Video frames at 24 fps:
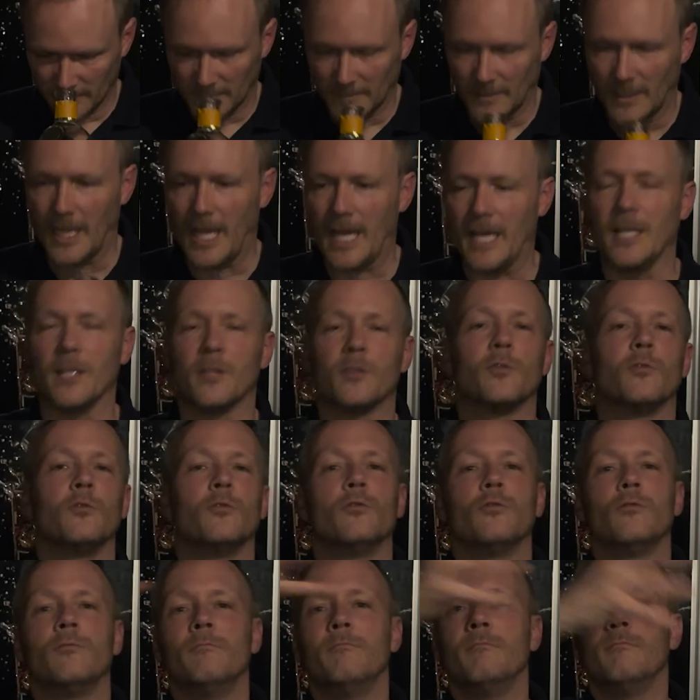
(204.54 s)
and it's all
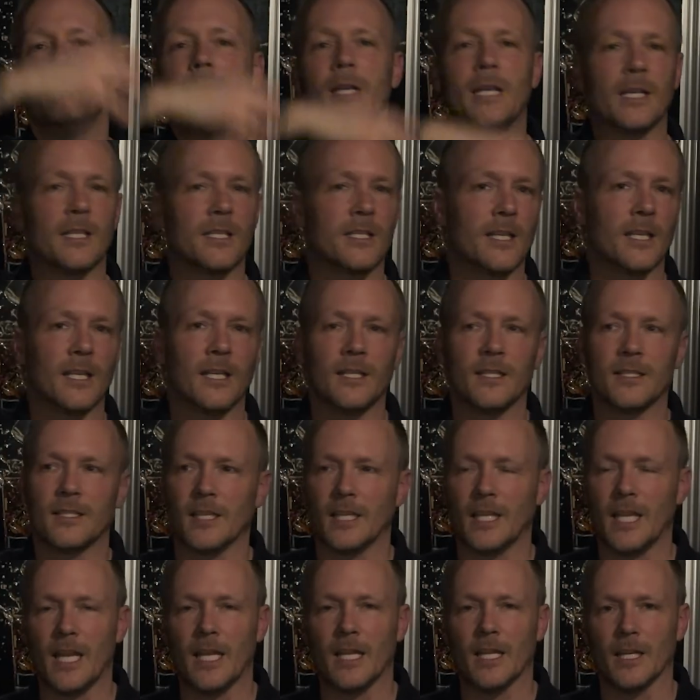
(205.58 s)
mixing in
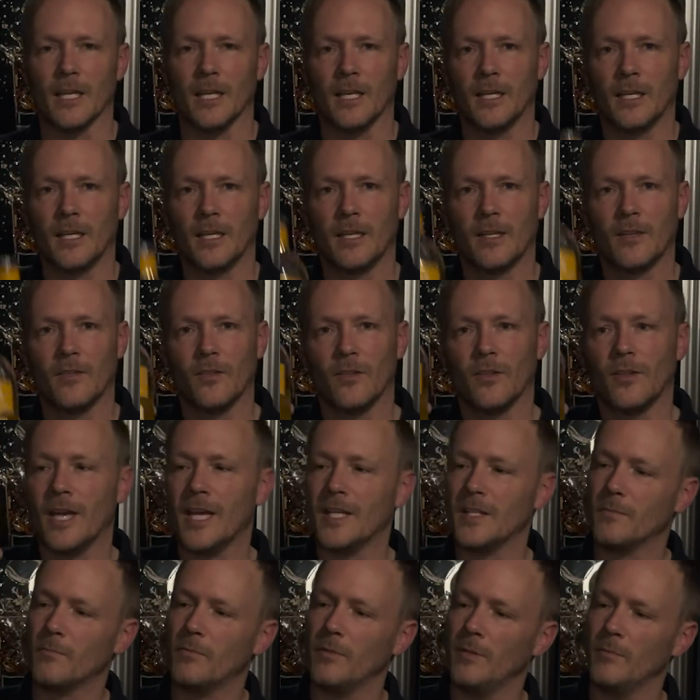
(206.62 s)
together. That's
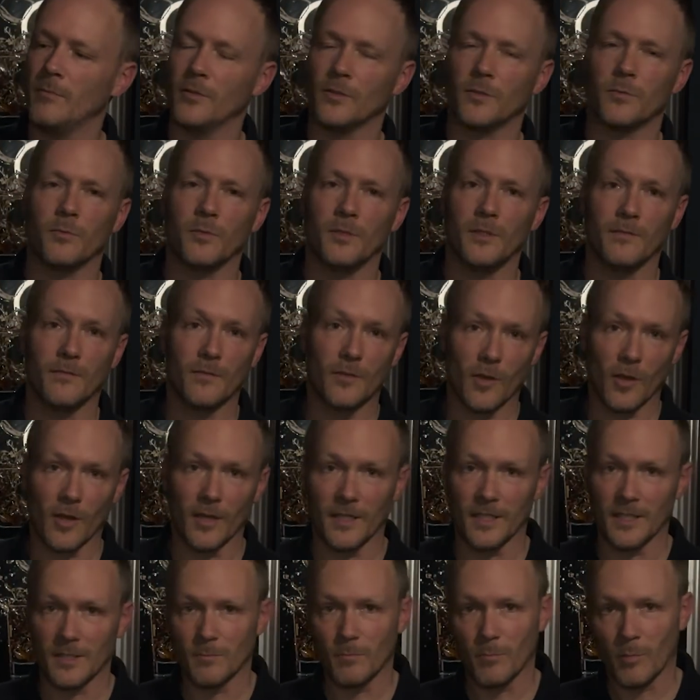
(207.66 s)
pretty much what you've got in
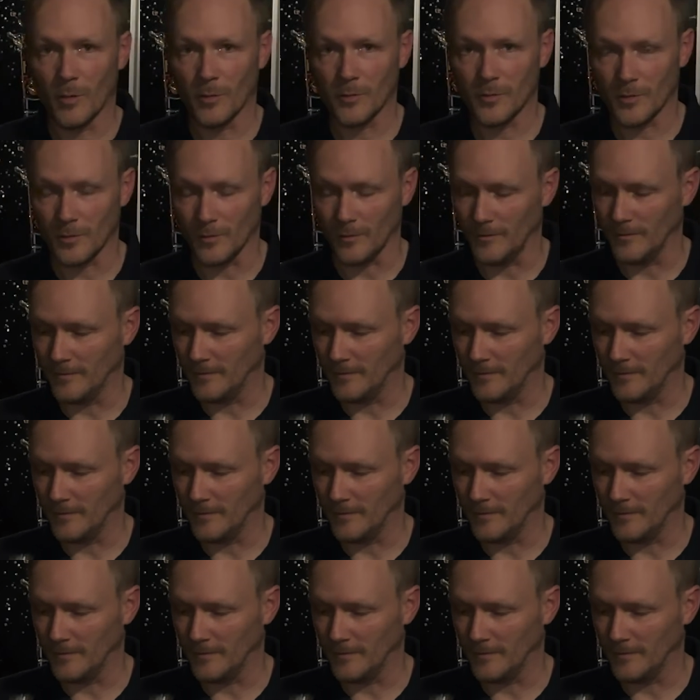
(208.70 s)
this bottle.